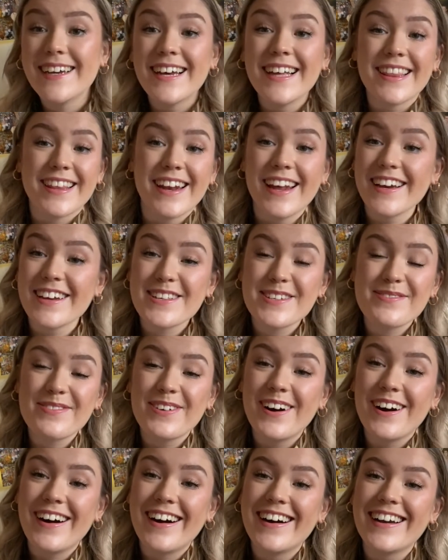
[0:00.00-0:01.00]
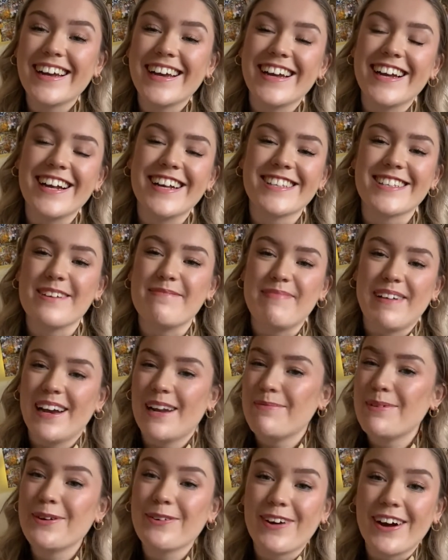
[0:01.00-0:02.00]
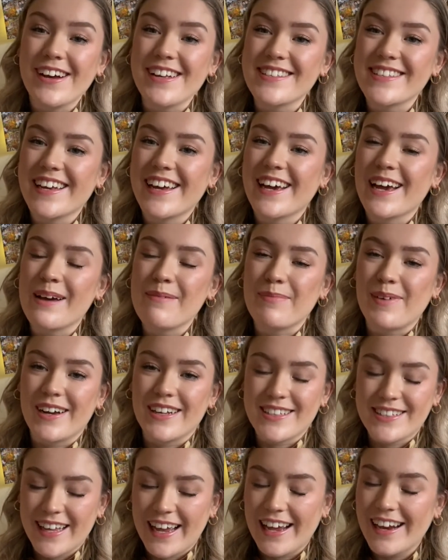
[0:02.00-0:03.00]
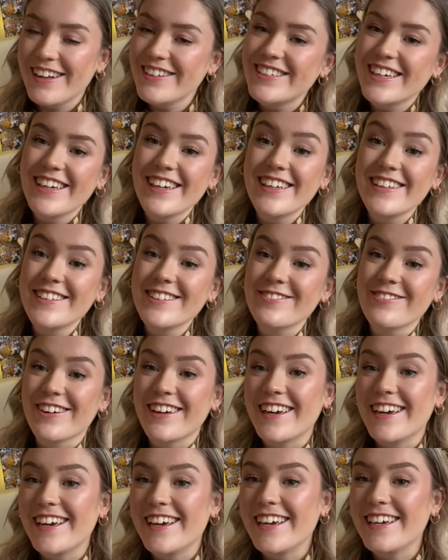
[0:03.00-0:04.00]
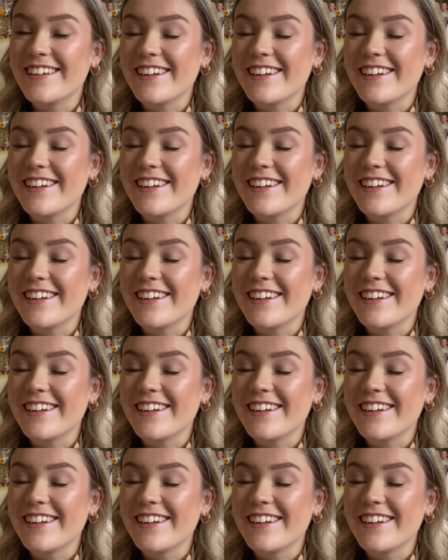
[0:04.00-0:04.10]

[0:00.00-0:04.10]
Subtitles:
The next one is Malibu Rising by Taylor Jenkins Reid.